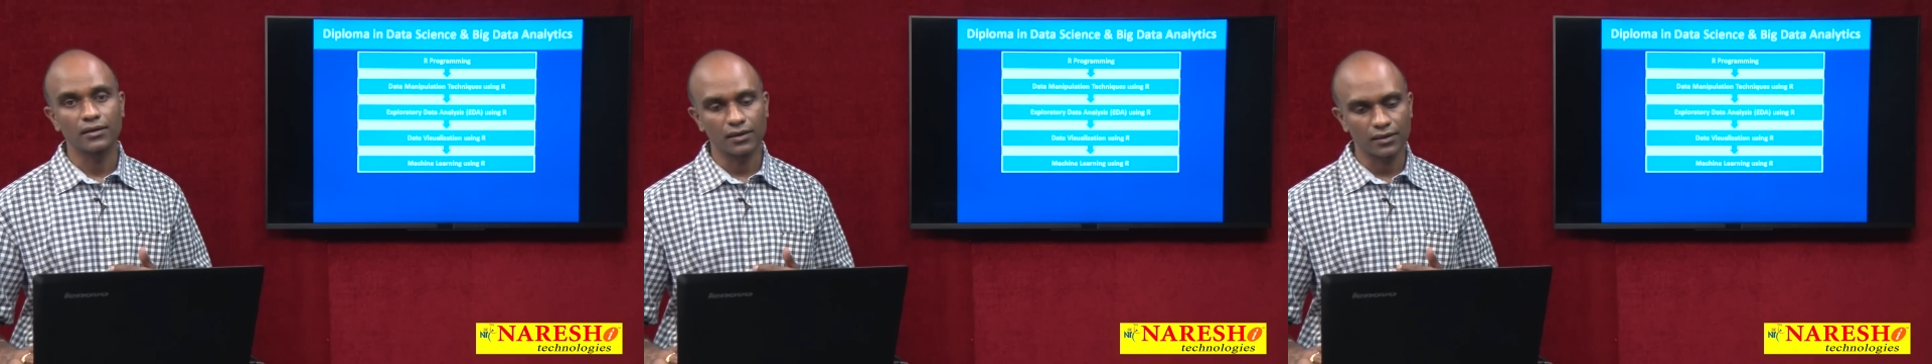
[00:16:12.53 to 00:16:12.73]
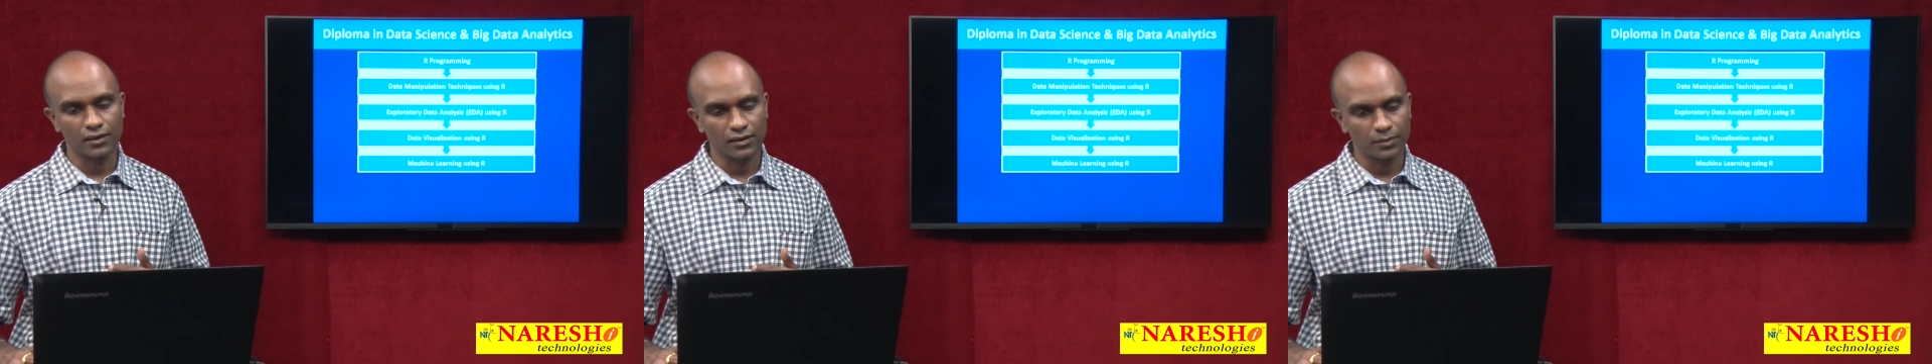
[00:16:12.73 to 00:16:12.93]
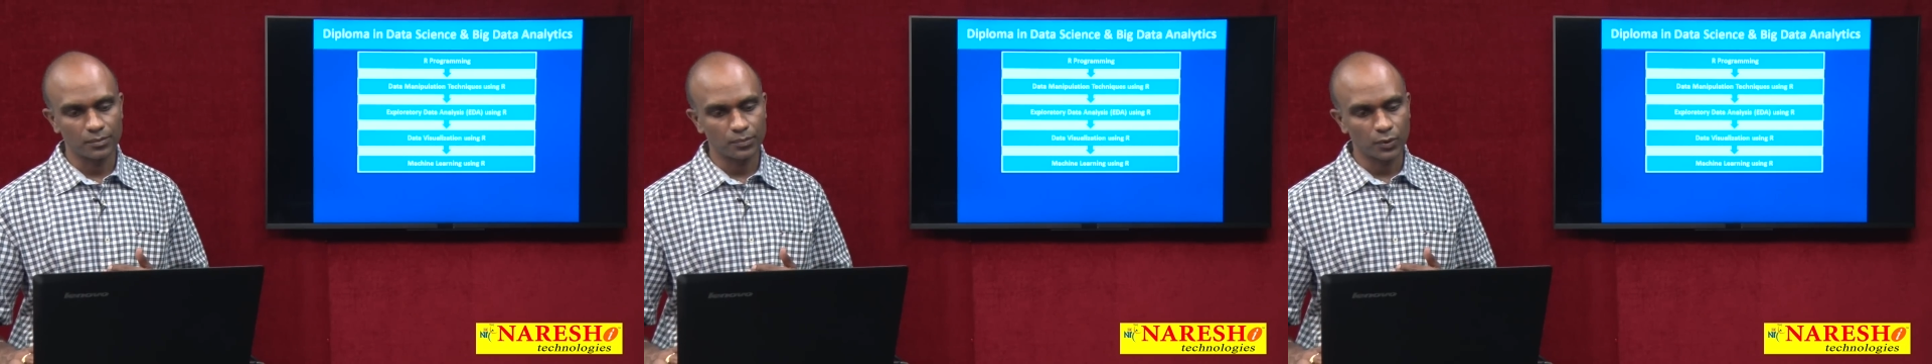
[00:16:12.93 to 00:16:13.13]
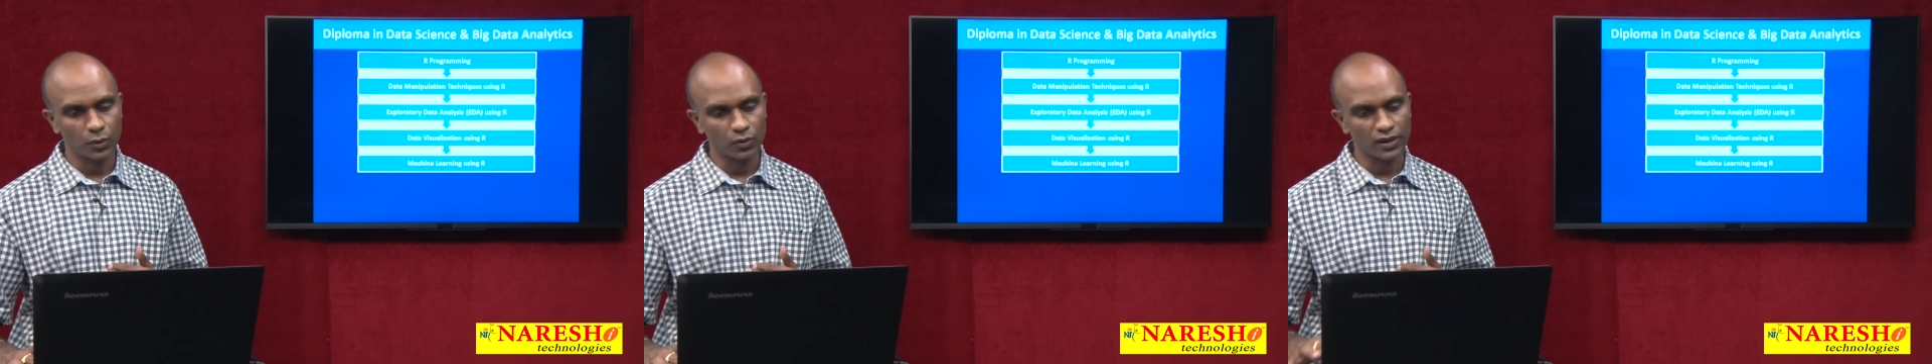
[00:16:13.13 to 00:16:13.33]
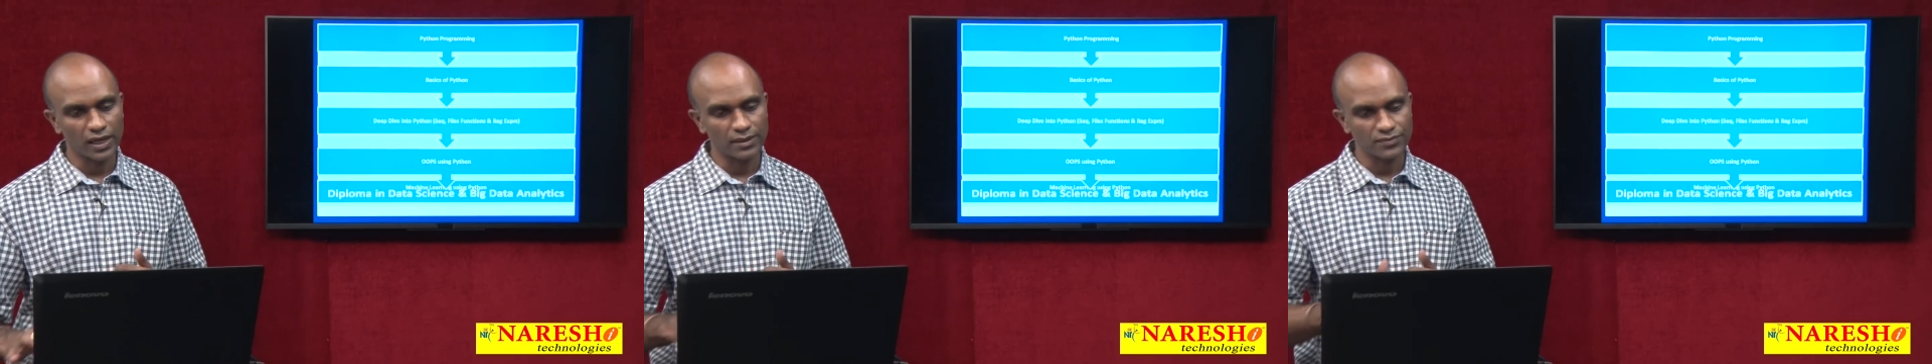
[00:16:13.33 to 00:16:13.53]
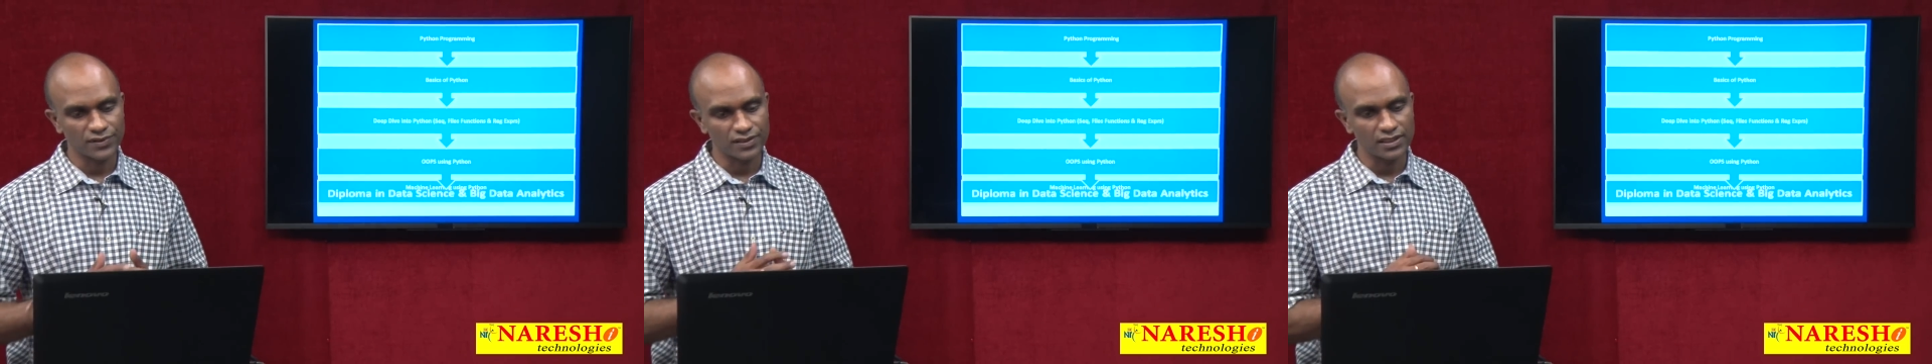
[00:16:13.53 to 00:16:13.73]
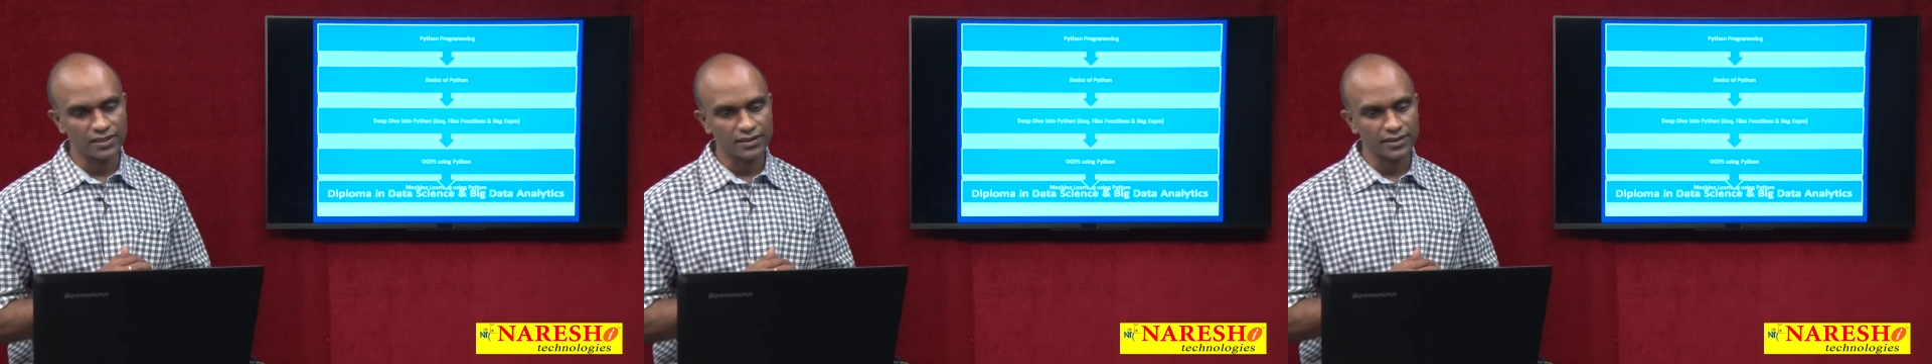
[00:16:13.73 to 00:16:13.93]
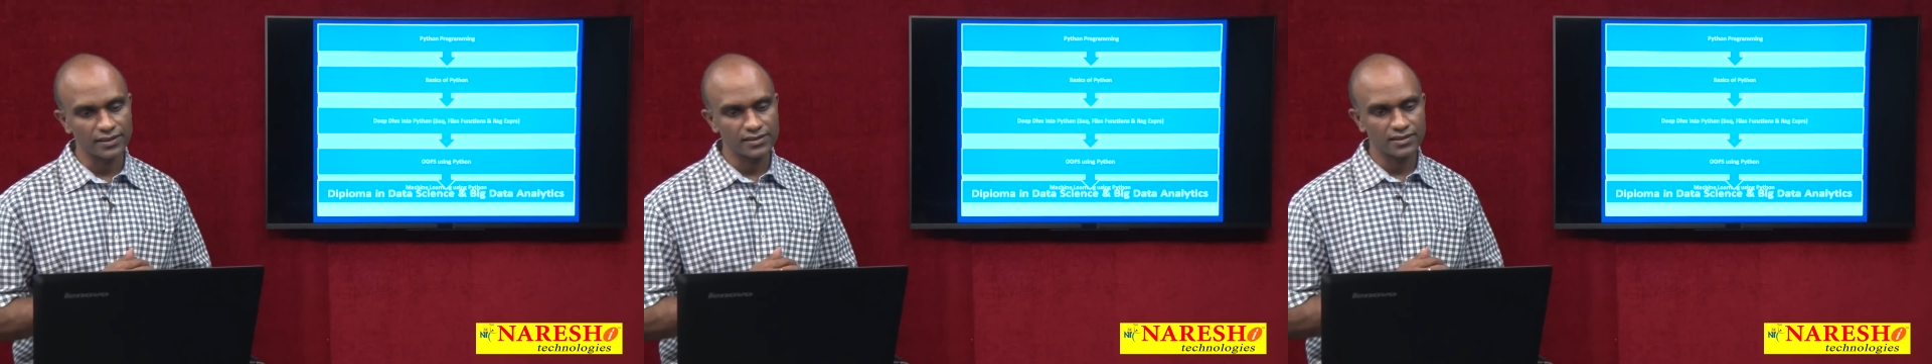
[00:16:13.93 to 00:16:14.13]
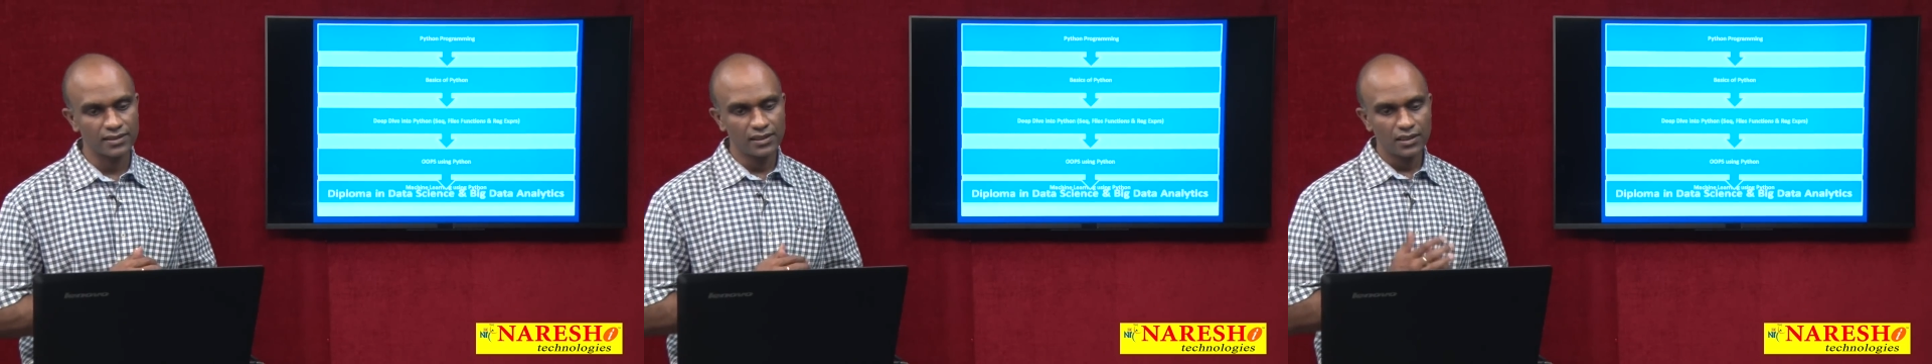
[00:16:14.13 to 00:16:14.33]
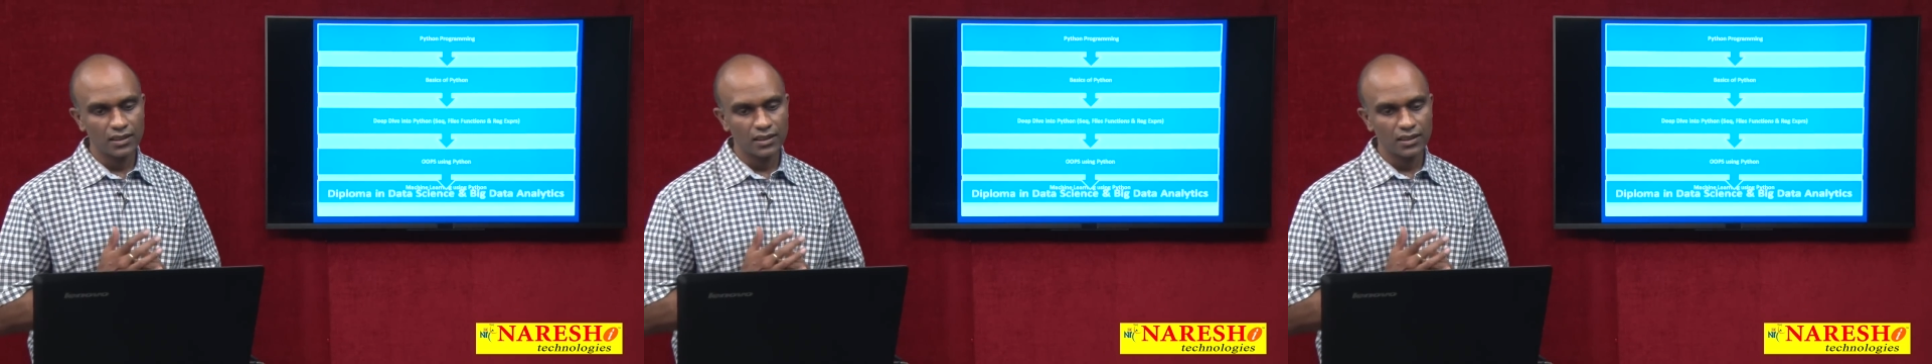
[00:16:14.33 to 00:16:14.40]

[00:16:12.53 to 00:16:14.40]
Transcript: uh, programs details.